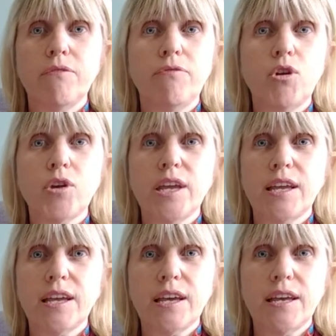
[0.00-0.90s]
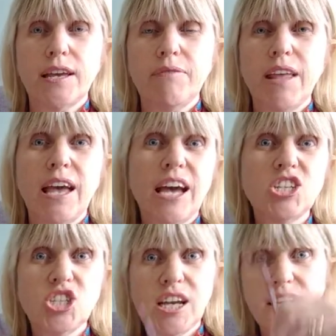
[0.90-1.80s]
vlogging
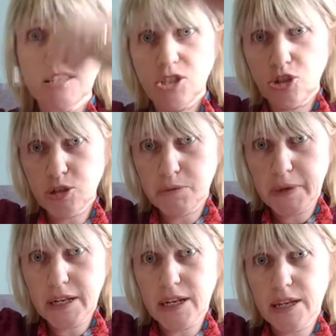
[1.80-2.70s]
hashtag that's just been